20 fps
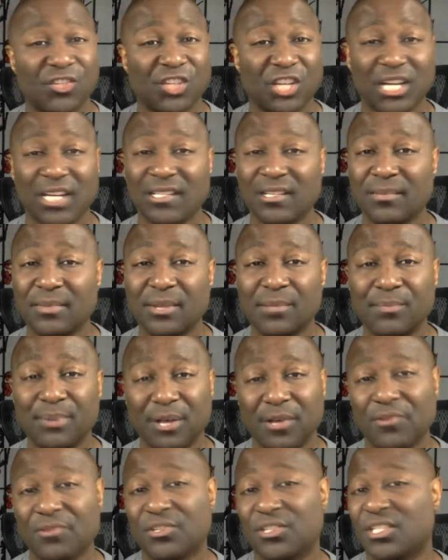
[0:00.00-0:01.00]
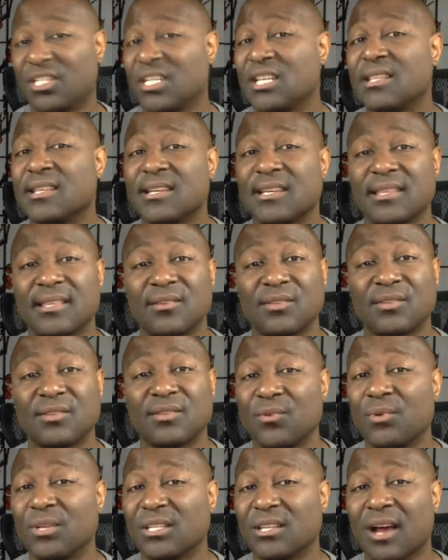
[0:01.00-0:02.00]
check out some of the posts, see the
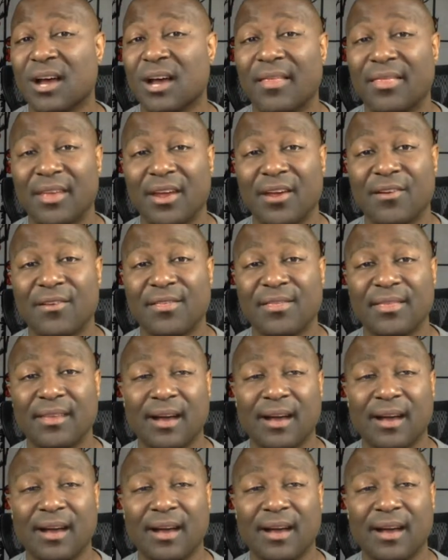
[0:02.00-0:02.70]
see what's on there,